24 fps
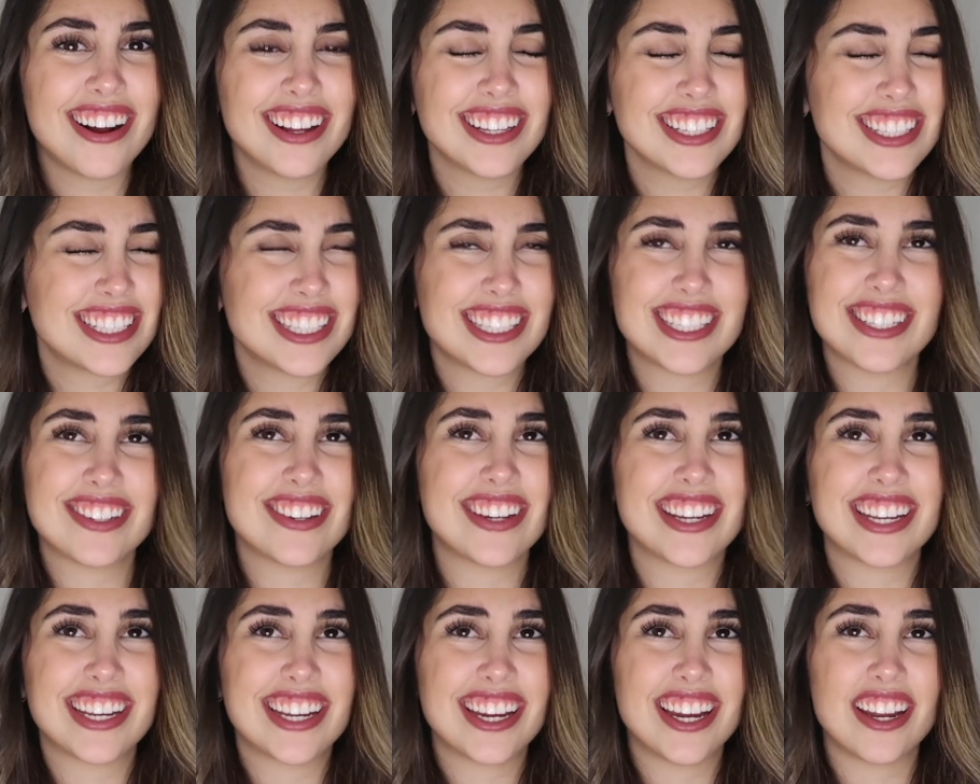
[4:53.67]
It's
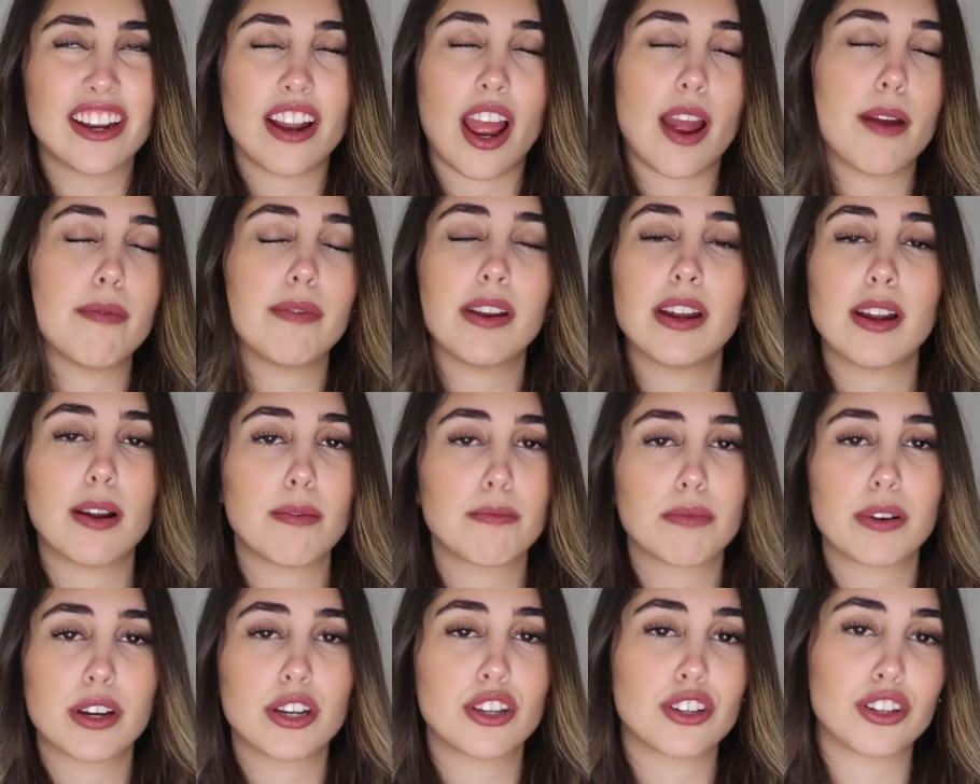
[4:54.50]
doing good. I mean, I'm
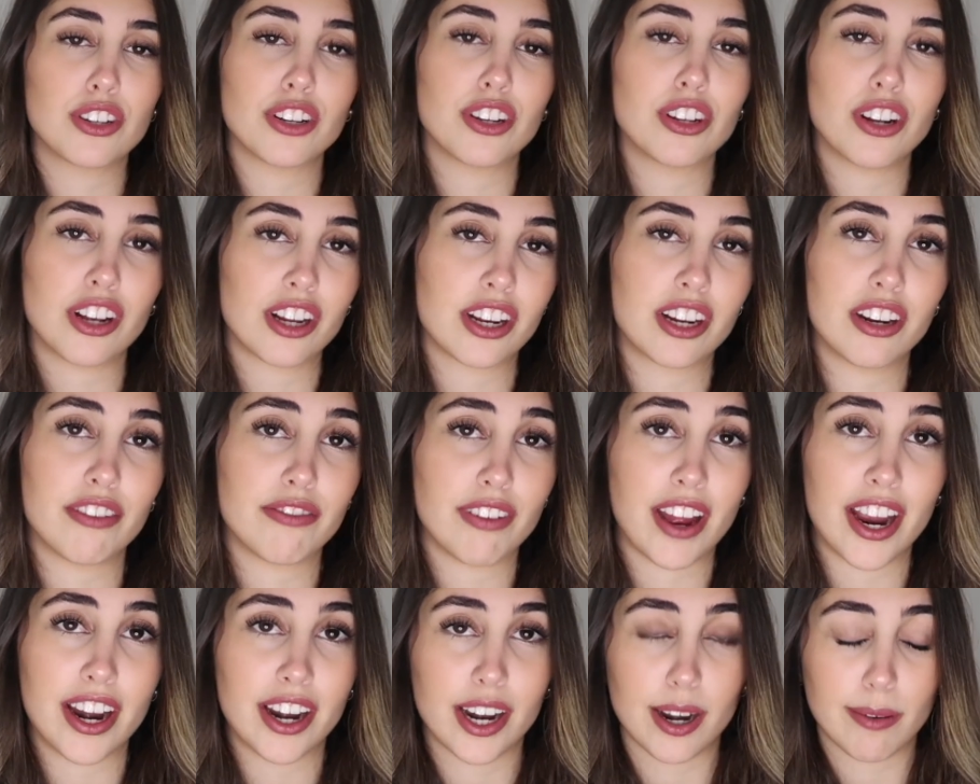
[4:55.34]
pretty sure they're not gonna
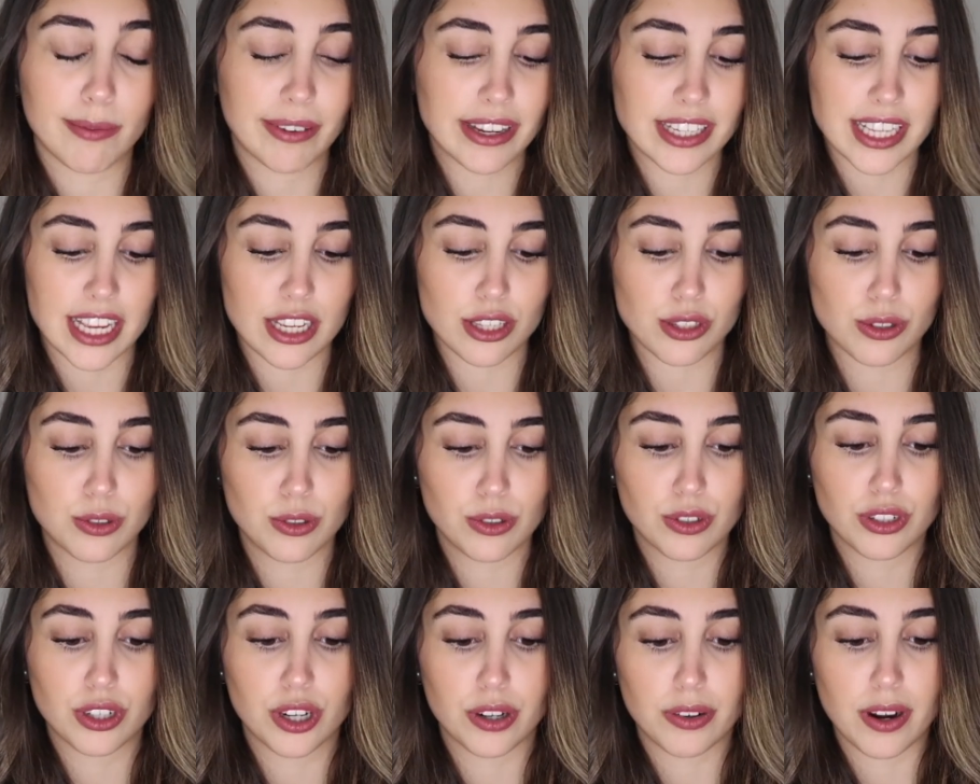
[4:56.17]
fire him because that
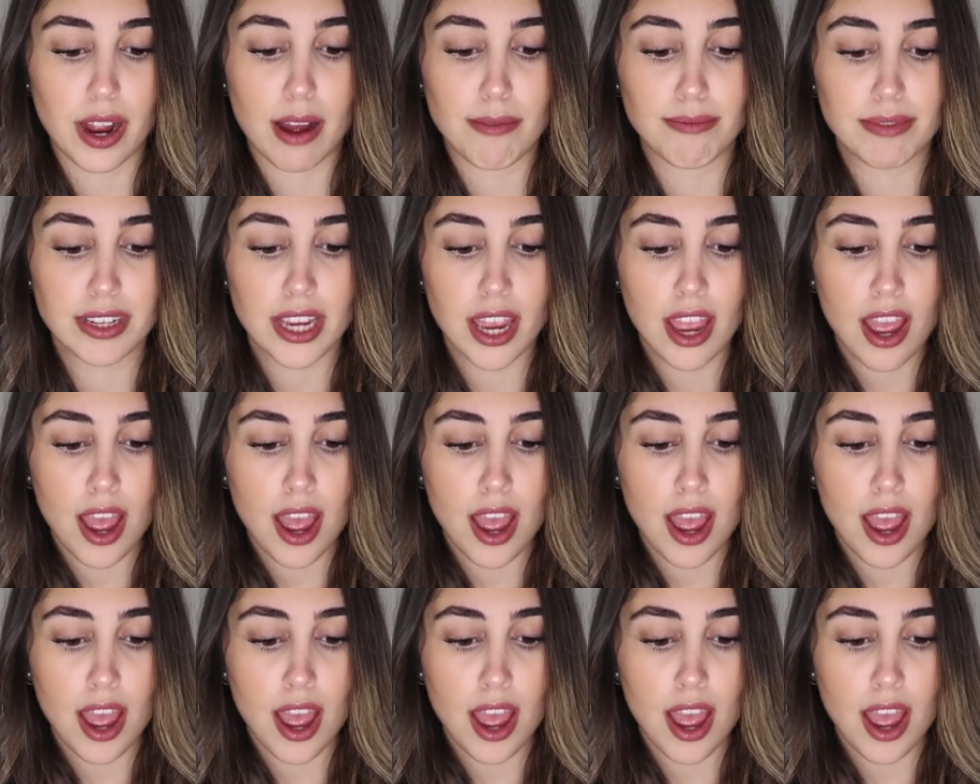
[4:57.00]
school's corrupt.